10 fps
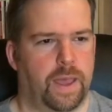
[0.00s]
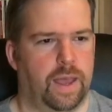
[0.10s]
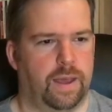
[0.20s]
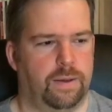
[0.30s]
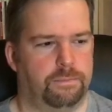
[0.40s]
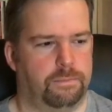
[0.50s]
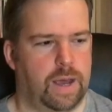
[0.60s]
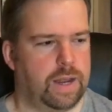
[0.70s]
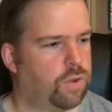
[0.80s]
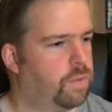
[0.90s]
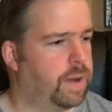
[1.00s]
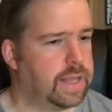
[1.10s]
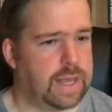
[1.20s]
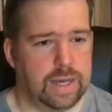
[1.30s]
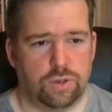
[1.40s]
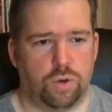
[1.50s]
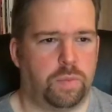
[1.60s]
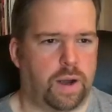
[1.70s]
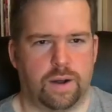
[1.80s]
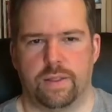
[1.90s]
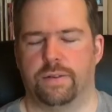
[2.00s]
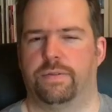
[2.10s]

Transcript: And I don't mind that. It's all part of the